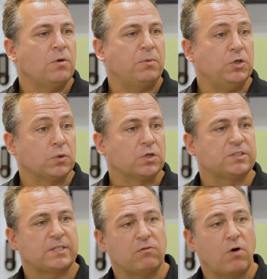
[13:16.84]
but you can
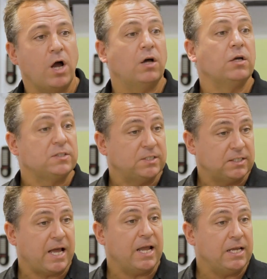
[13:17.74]
say, right,
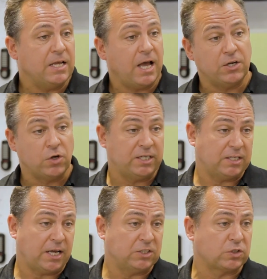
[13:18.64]
today at night,
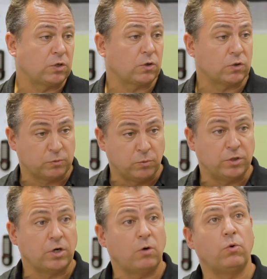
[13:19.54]
eight o'clock this
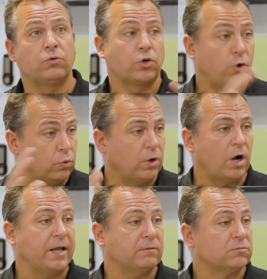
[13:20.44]
morning, I want cool
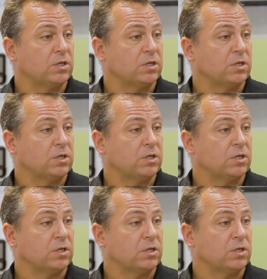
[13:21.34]
light